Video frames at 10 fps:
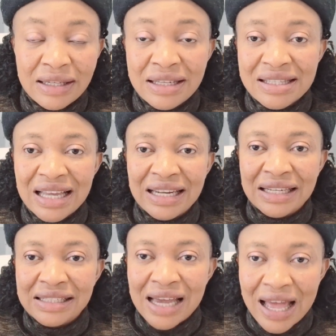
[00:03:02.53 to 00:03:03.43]
it is an
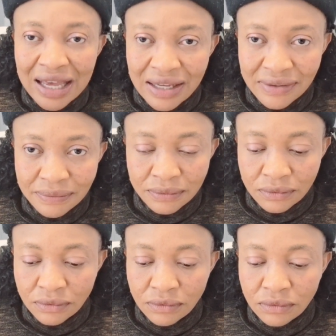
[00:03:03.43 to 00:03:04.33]
attack.
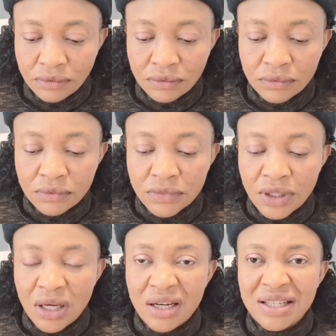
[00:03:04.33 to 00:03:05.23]

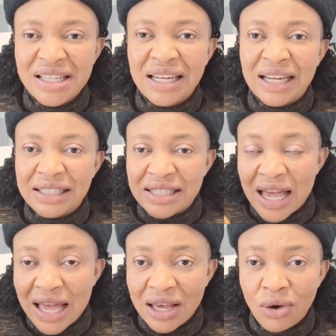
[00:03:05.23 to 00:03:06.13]
It is an
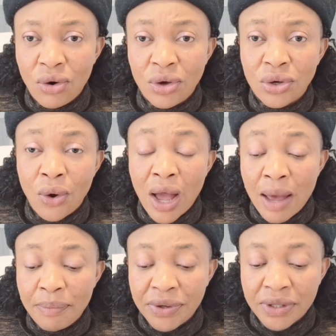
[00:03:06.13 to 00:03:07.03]
attack on your
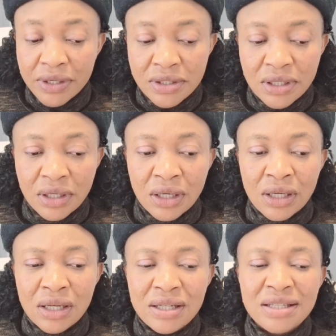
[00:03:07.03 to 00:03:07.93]
happiness.
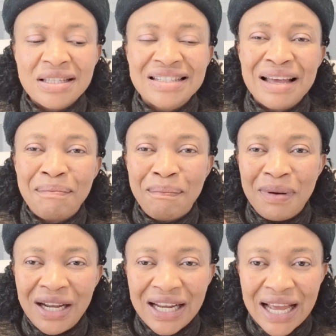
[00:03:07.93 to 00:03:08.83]
This is the
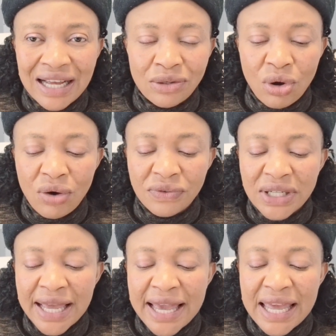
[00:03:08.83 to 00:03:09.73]
plan of
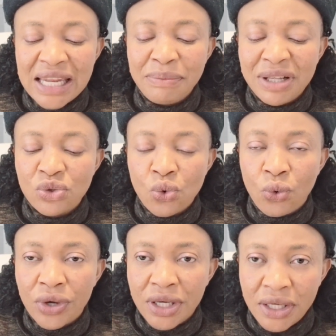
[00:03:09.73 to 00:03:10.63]
the enemy
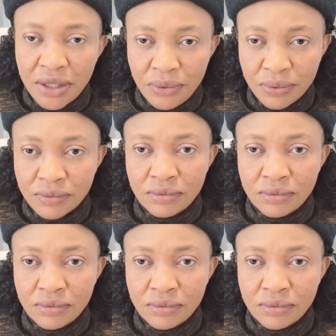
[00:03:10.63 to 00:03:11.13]
to kill